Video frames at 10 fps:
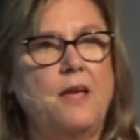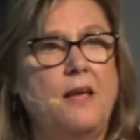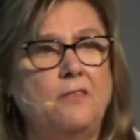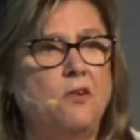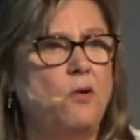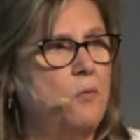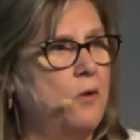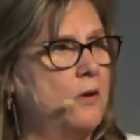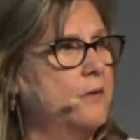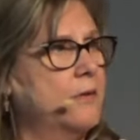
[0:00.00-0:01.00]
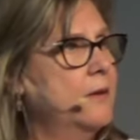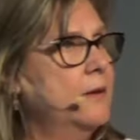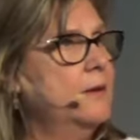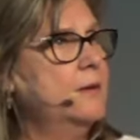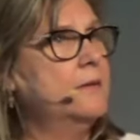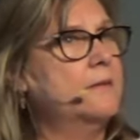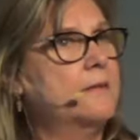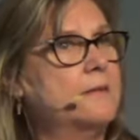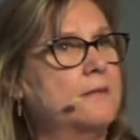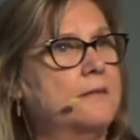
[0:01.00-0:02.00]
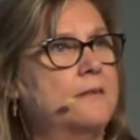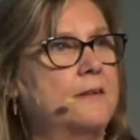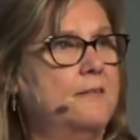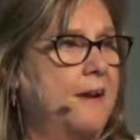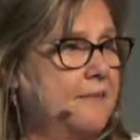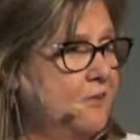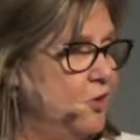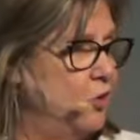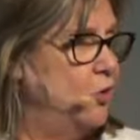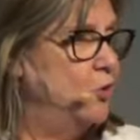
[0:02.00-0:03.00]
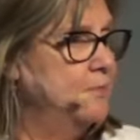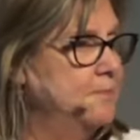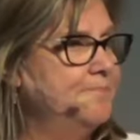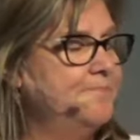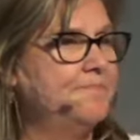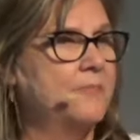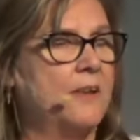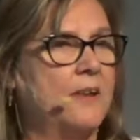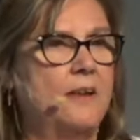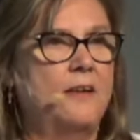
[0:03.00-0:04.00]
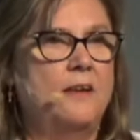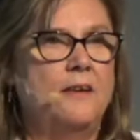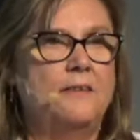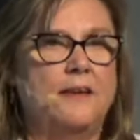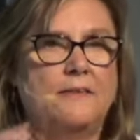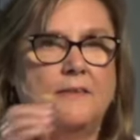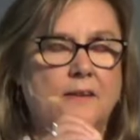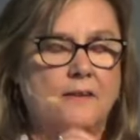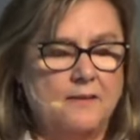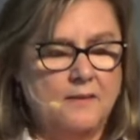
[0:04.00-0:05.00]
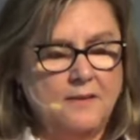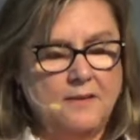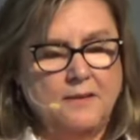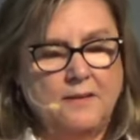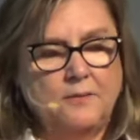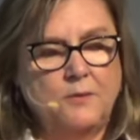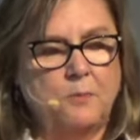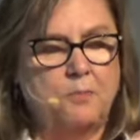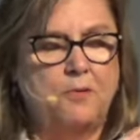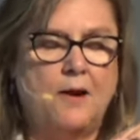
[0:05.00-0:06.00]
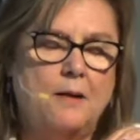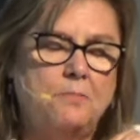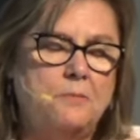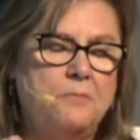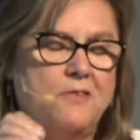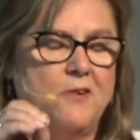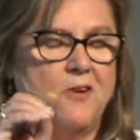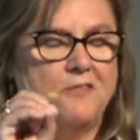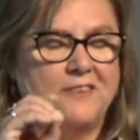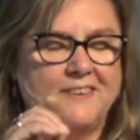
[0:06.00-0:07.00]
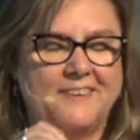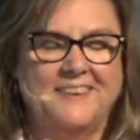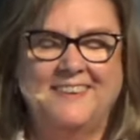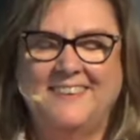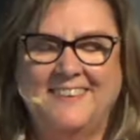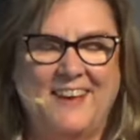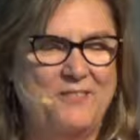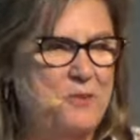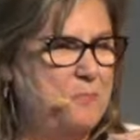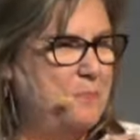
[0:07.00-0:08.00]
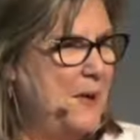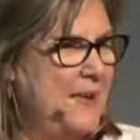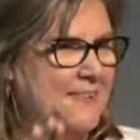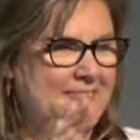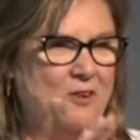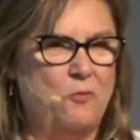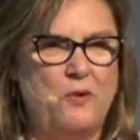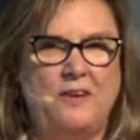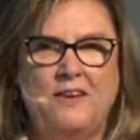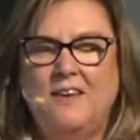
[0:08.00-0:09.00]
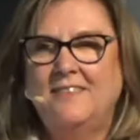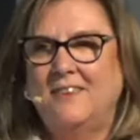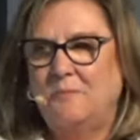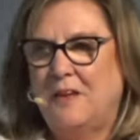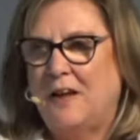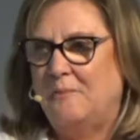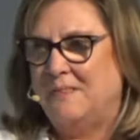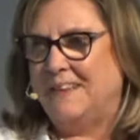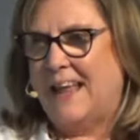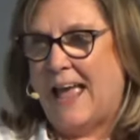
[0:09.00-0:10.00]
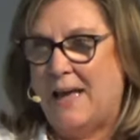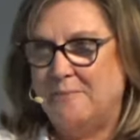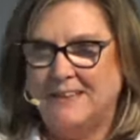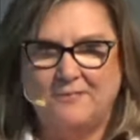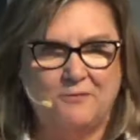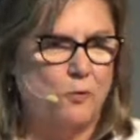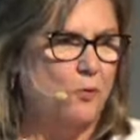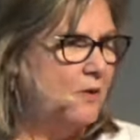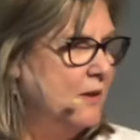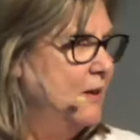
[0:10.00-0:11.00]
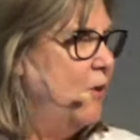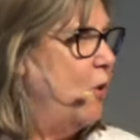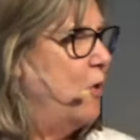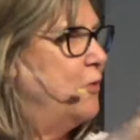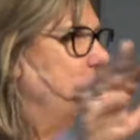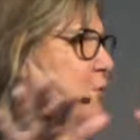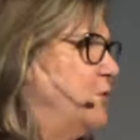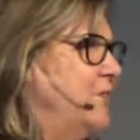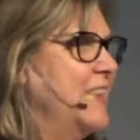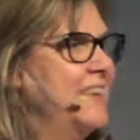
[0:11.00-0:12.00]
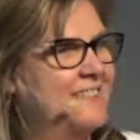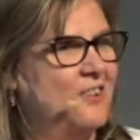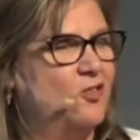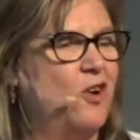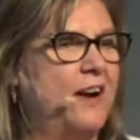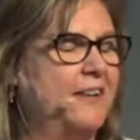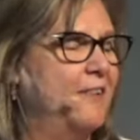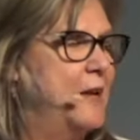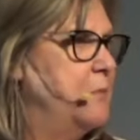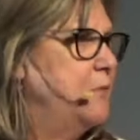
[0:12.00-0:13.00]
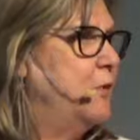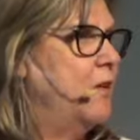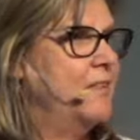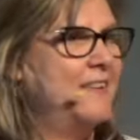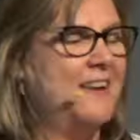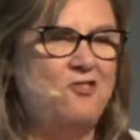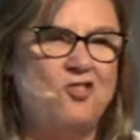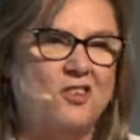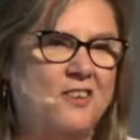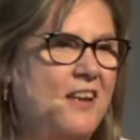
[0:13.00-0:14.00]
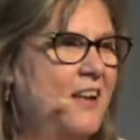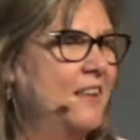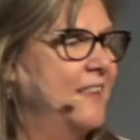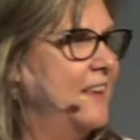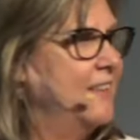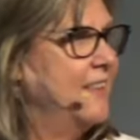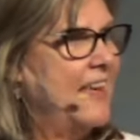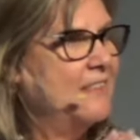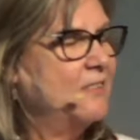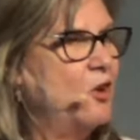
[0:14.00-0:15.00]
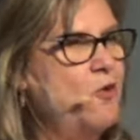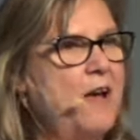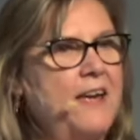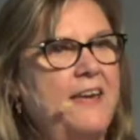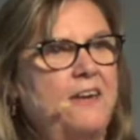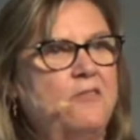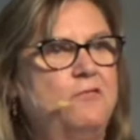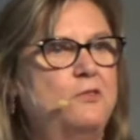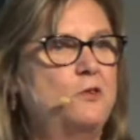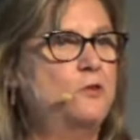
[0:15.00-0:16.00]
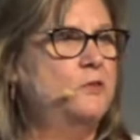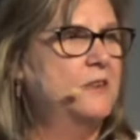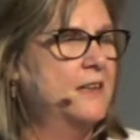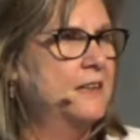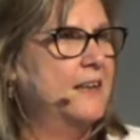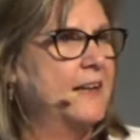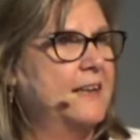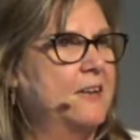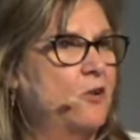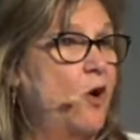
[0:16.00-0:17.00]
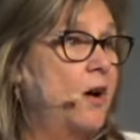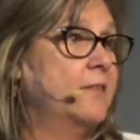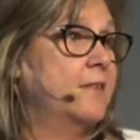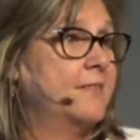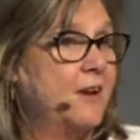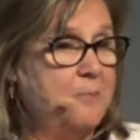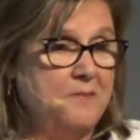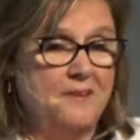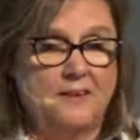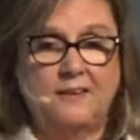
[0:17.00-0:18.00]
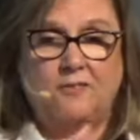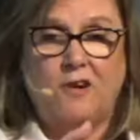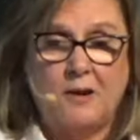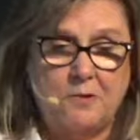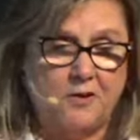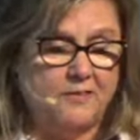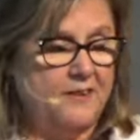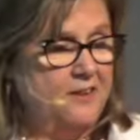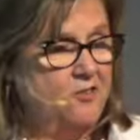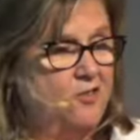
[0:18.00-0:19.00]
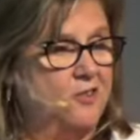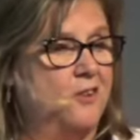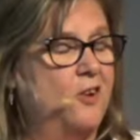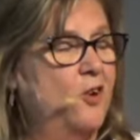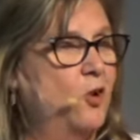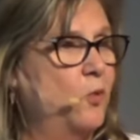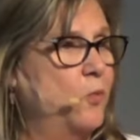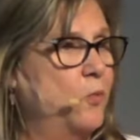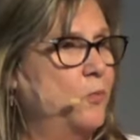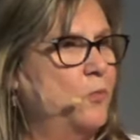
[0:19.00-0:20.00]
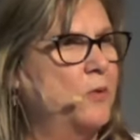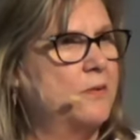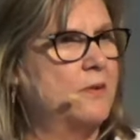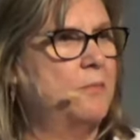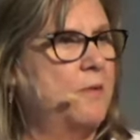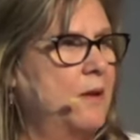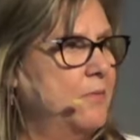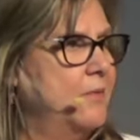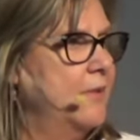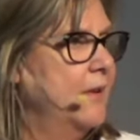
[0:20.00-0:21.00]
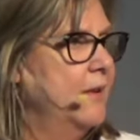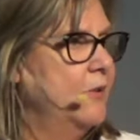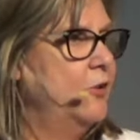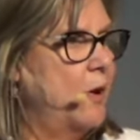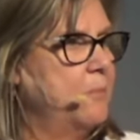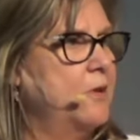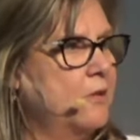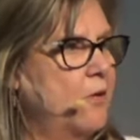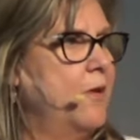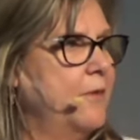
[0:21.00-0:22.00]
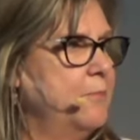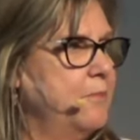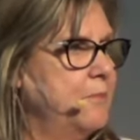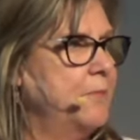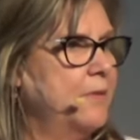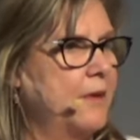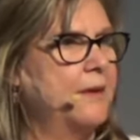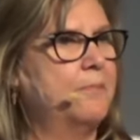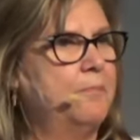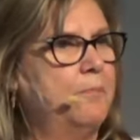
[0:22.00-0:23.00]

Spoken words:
And so I want to suggest to you that the problem-solving space that we sometimes inhabit for all those things that try to clamor for our attention, that low-hanging fruit that can cause us upset and grab our attention, will sometimes, you know, I'm going to call them like